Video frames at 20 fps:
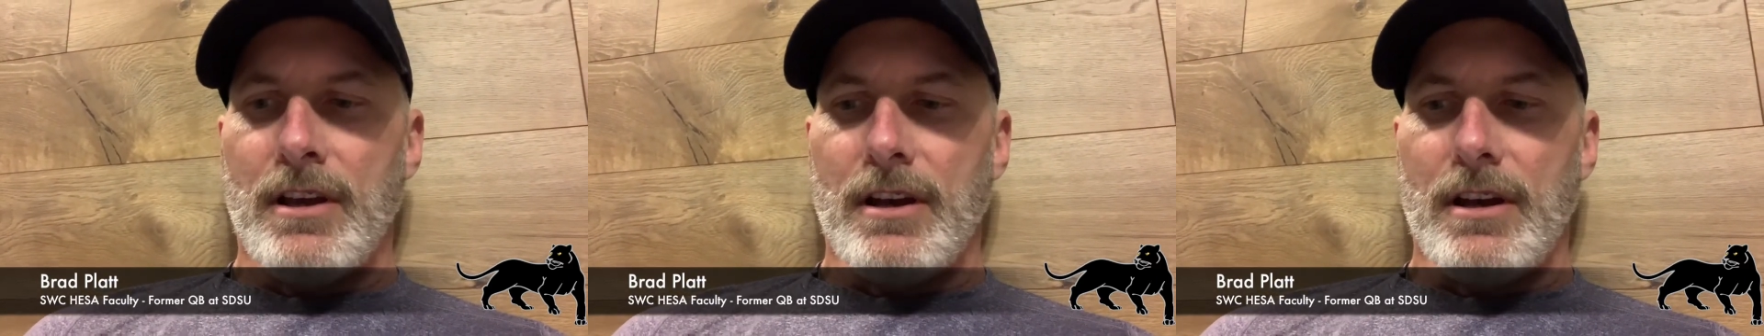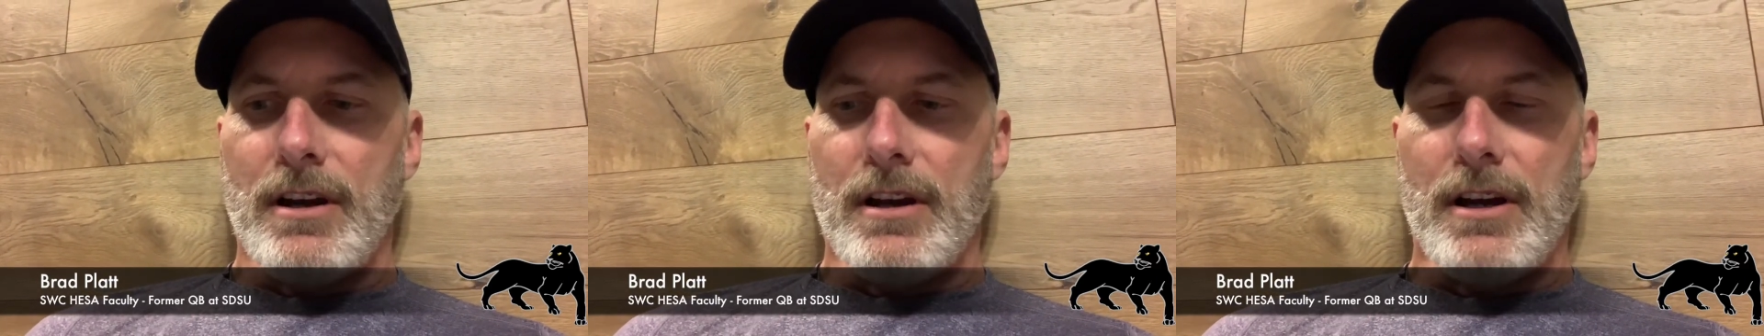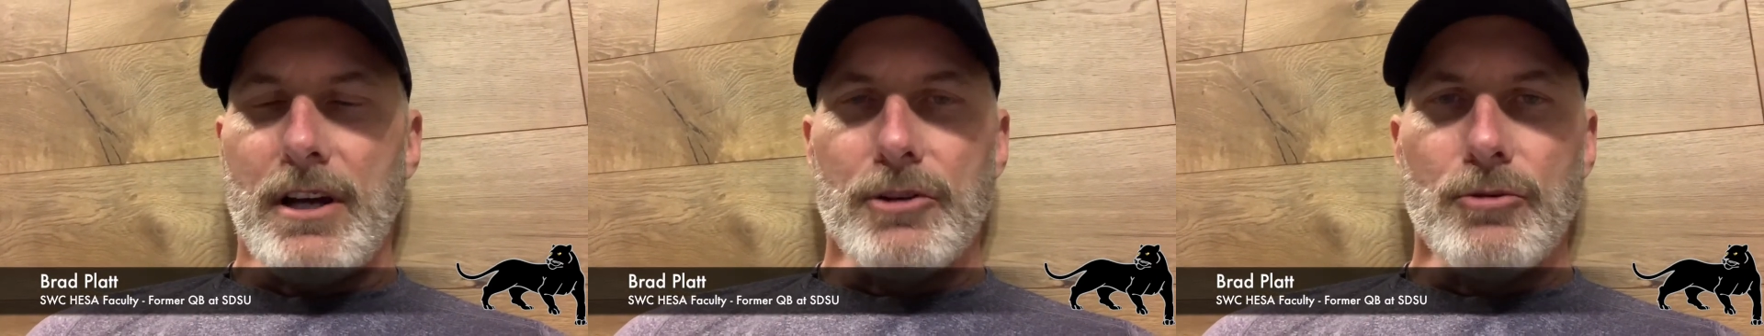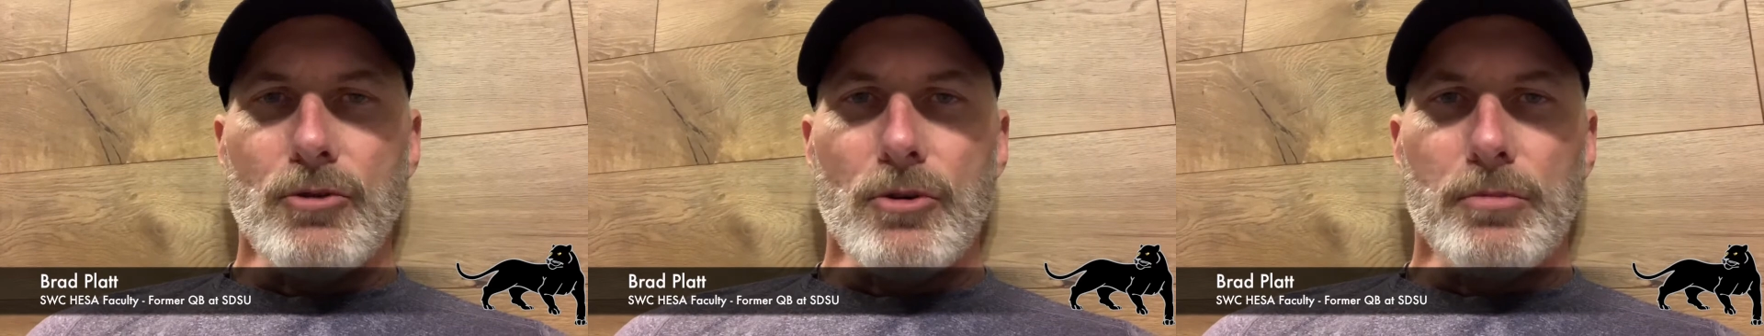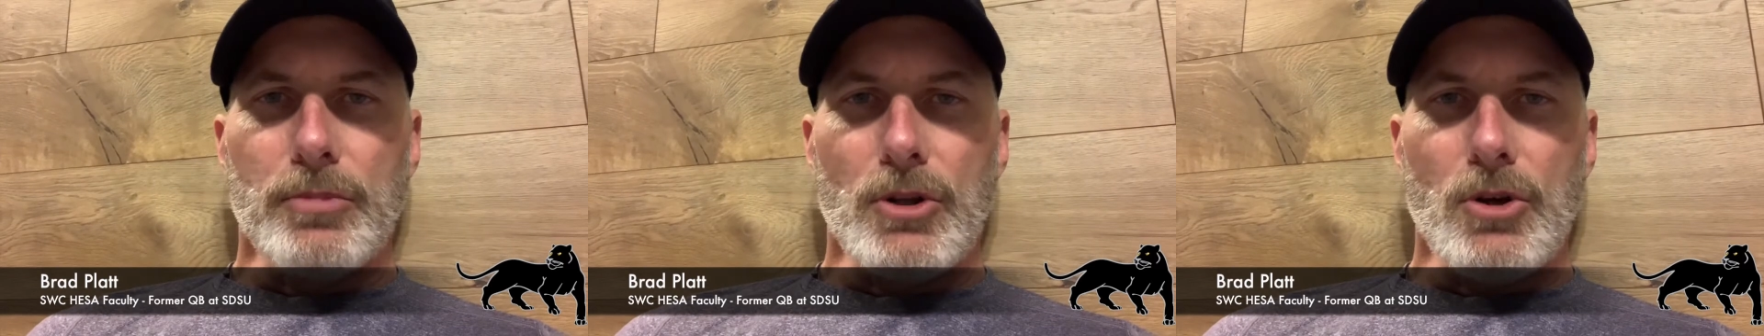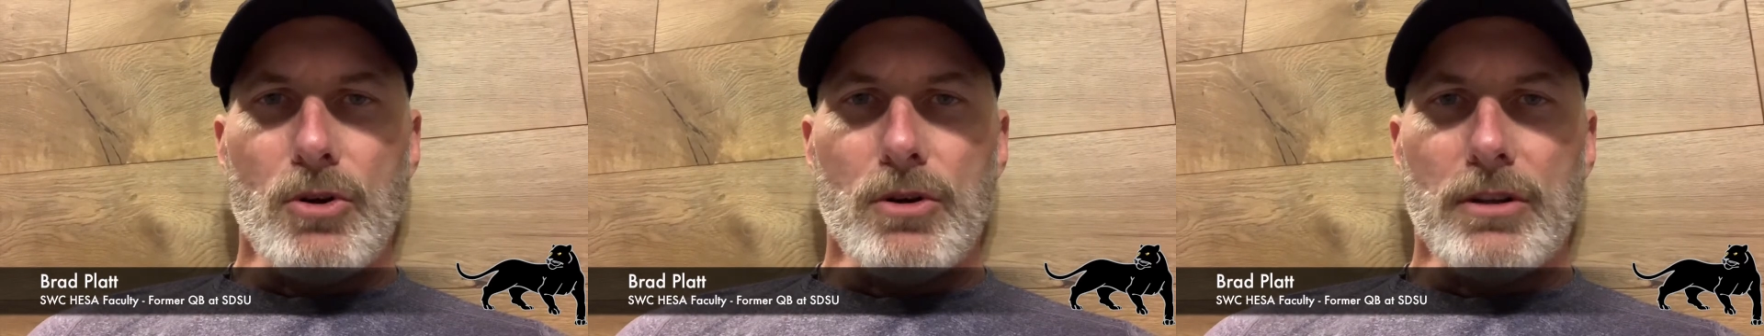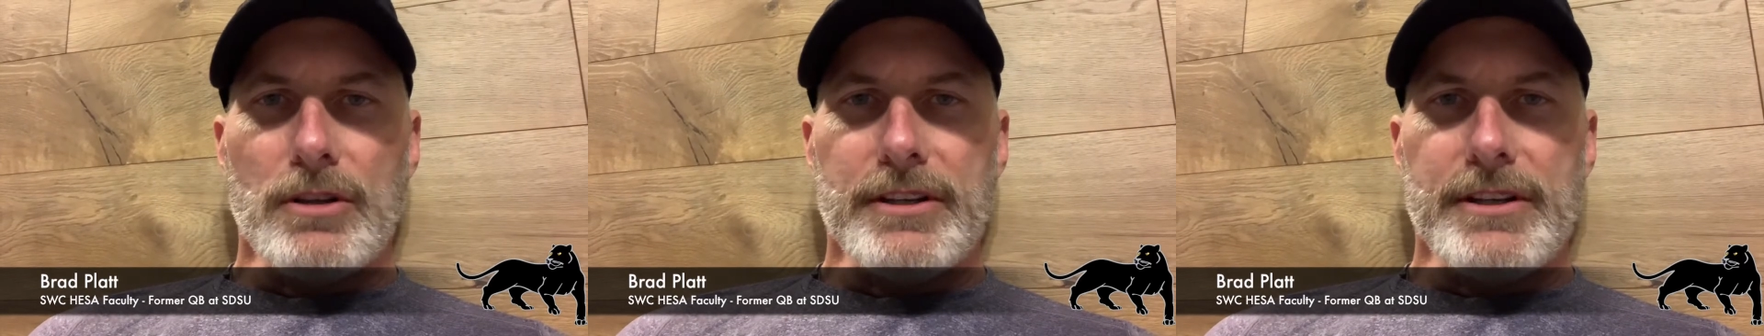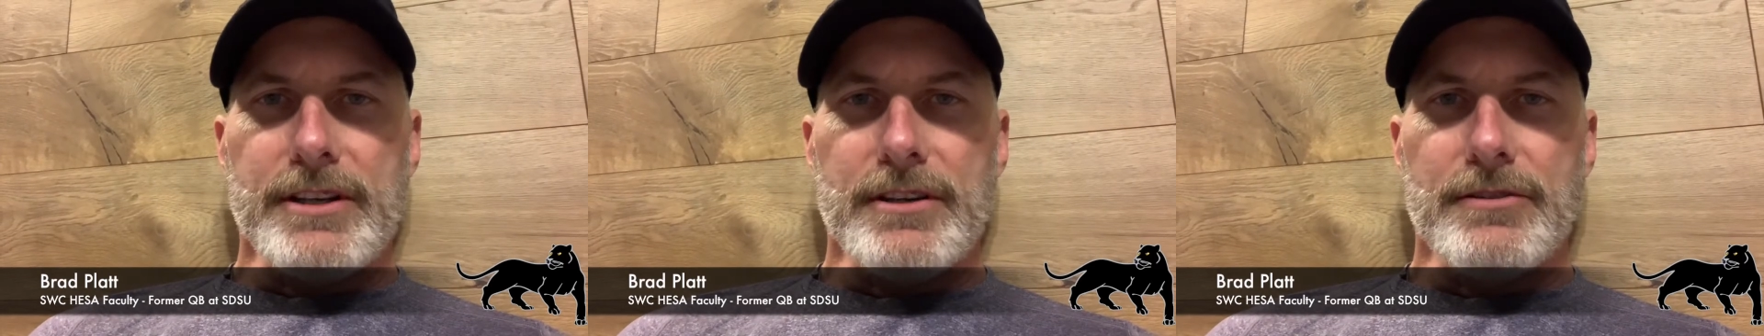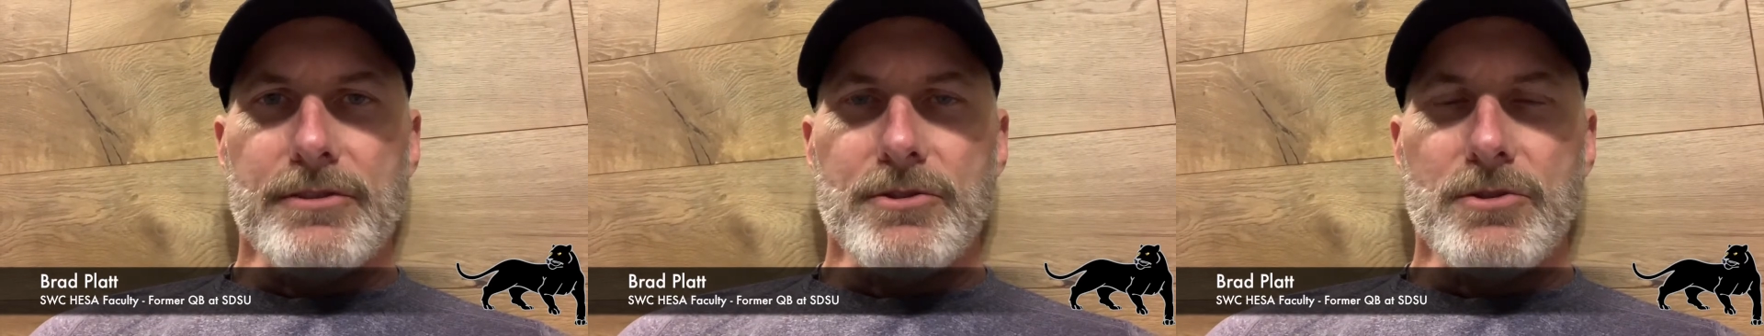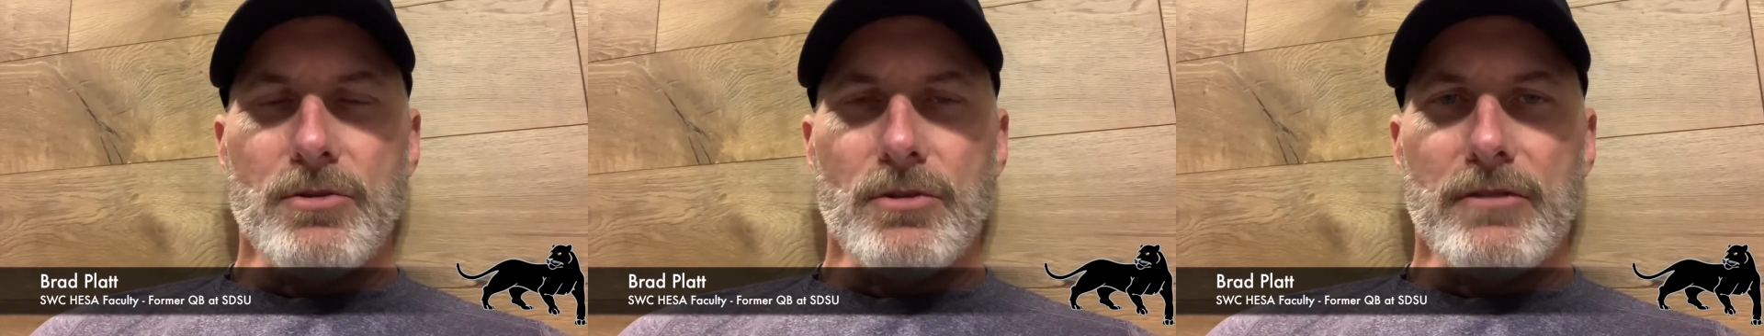I grew up locally here
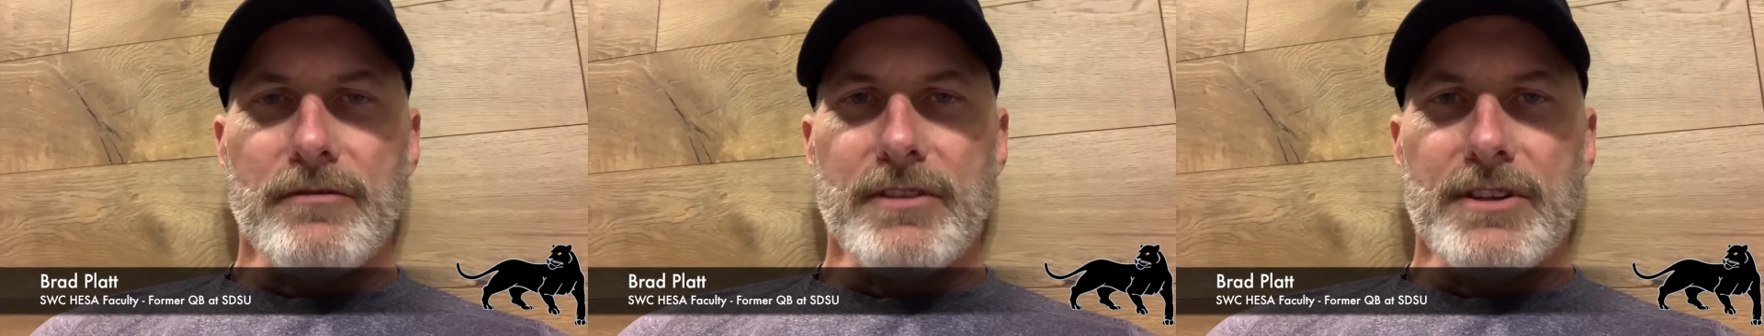in Chula